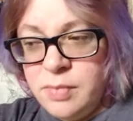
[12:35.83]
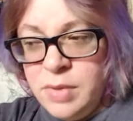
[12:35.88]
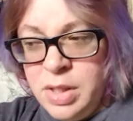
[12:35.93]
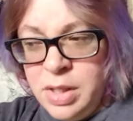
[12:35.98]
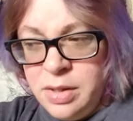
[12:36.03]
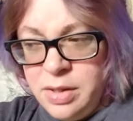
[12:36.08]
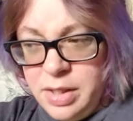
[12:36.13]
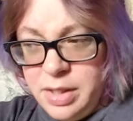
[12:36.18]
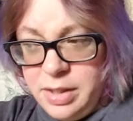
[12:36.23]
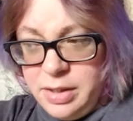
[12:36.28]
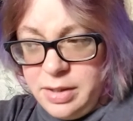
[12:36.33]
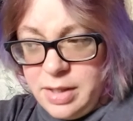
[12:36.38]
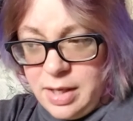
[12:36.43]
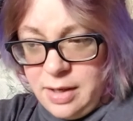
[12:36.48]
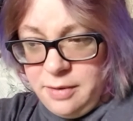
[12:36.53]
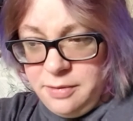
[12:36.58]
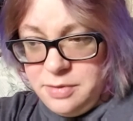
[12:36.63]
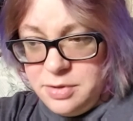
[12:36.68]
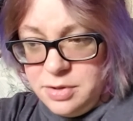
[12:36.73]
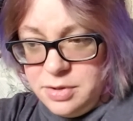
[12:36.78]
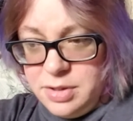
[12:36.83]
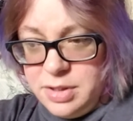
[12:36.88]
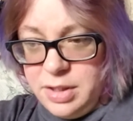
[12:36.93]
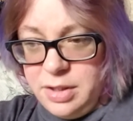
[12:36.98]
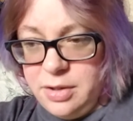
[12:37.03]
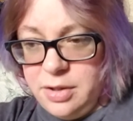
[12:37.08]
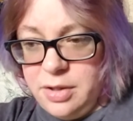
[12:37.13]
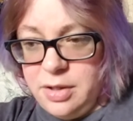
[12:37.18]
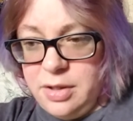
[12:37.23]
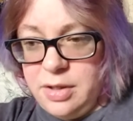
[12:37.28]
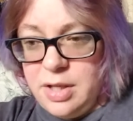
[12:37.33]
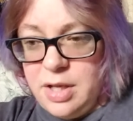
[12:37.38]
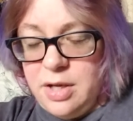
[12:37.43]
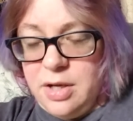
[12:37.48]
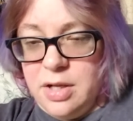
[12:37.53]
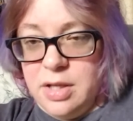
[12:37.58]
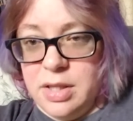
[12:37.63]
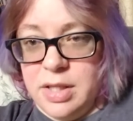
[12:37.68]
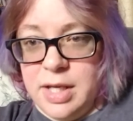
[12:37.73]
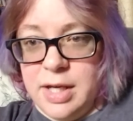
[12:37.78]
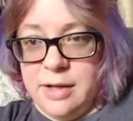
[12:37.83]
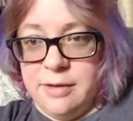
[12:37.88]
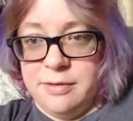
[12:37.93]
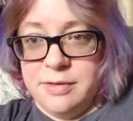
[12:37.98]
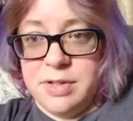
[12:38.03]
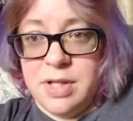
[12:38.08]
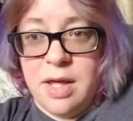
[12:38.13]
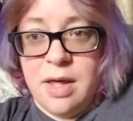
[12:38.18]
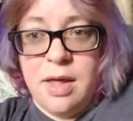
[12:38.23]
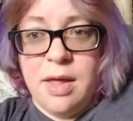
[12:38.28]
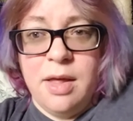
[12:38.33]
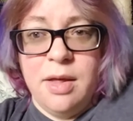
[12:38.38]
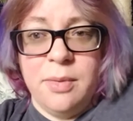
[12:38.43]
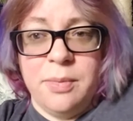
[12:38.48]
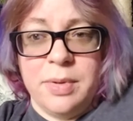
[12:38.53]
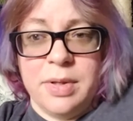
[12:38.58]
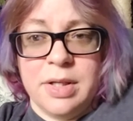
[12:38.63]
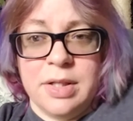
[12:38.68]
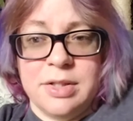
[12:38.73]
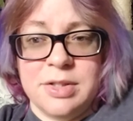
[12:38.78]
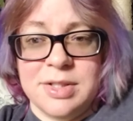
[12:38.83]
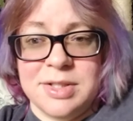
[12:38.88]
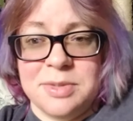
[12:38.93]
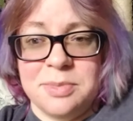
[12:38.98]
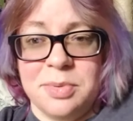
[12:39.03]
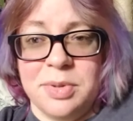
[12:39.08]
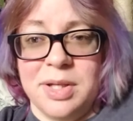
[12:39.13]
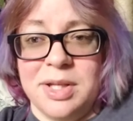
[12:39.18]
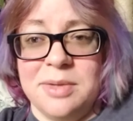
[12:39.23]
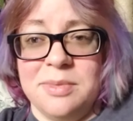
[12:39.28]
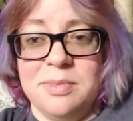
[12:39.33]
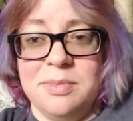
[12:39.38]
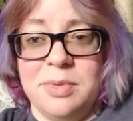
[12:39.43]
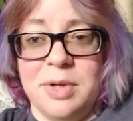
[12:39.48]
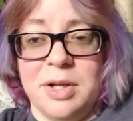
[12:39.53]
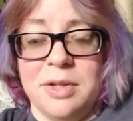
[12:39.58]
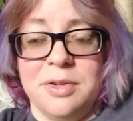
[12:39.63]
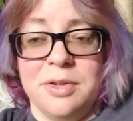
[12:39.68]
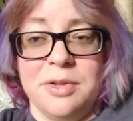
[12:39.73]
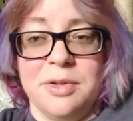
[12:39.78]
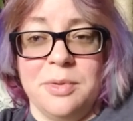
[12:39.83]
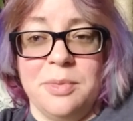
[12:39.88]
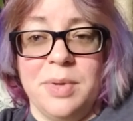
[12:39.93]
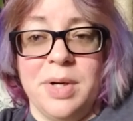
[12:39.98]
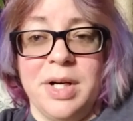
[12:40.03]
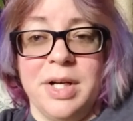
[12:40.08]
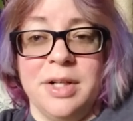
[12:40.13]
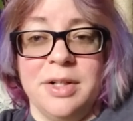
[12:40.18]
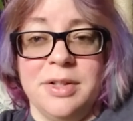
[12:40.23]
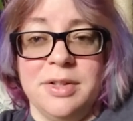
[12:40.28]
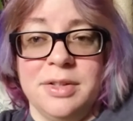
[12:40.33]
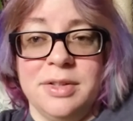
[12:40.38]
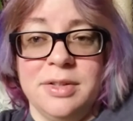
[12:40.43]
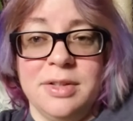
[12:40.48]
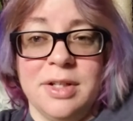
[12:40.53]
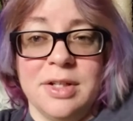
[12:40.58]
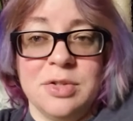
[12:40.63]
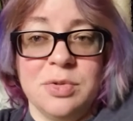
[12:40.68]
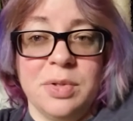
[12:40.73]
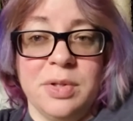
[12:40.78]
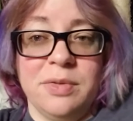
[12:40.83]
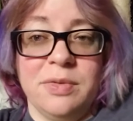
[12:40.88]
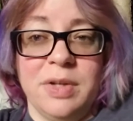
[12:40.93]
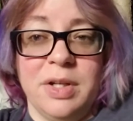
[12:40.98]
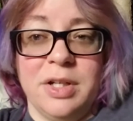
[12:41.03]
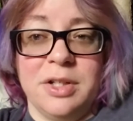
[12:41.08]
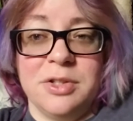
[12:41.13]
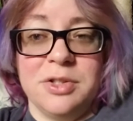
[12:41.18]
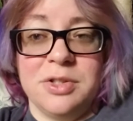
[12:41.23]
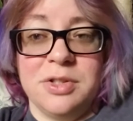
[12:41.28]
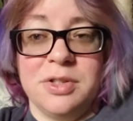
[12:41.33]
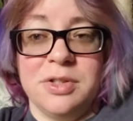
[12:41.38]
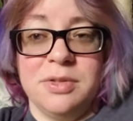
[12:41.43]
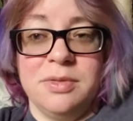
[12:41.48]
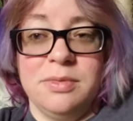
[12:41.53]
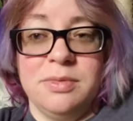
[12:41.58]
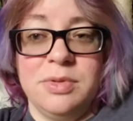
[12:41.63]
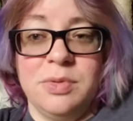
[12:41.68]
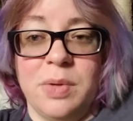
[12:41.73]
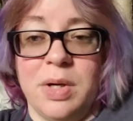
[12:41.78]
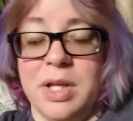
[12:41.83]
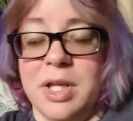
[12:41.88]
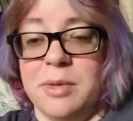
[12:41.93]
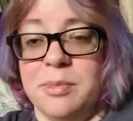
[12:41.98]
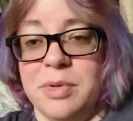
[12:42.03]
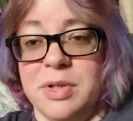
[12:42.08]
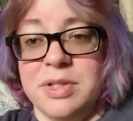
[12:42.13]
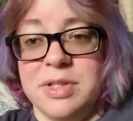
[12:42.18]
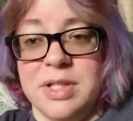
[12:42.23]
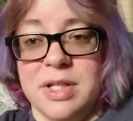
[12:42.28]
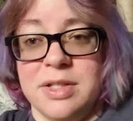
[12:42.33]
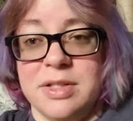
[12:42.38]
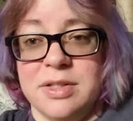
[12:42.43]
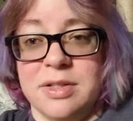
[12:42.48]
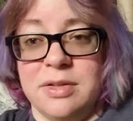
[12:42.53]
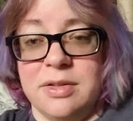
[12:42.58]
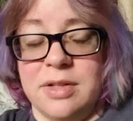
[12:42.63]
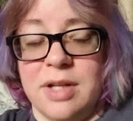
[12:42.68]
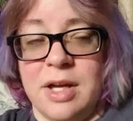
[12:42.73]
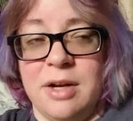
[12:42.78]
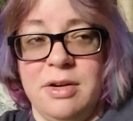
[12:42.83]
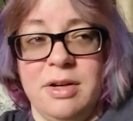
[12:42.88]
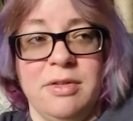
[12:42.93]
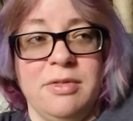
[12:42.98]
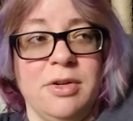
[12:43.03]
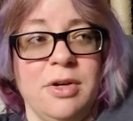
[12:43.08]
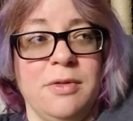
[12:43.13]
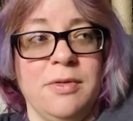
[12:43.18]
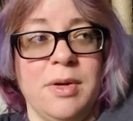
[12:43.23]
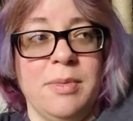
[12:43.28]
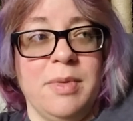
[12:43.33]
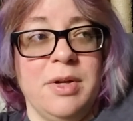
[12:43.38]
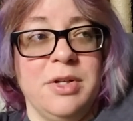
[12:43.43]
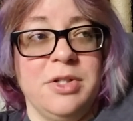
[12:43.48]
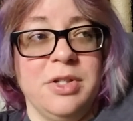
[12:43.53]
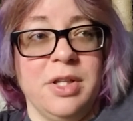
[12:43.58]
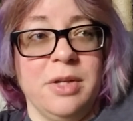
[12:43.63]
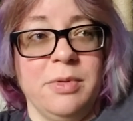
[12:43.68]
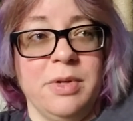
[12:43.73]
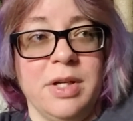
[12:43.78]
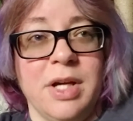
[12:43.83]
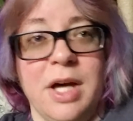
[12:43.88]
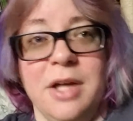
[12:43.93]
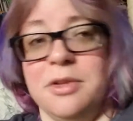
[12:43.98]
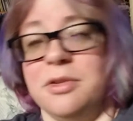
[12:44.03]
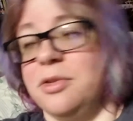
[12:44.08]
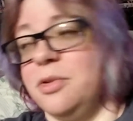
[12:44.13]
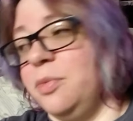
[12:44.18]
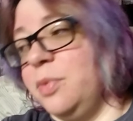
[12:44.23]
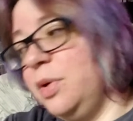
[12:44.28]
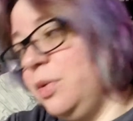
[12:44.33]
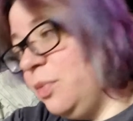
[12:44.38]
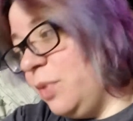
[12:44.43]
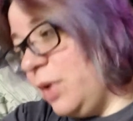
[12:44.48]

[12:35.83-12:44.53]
And then after dinner and they all left, we just played Breath of the Wild because we finished Twilight Princess, and I don't even know if I mentioned that we got through Wind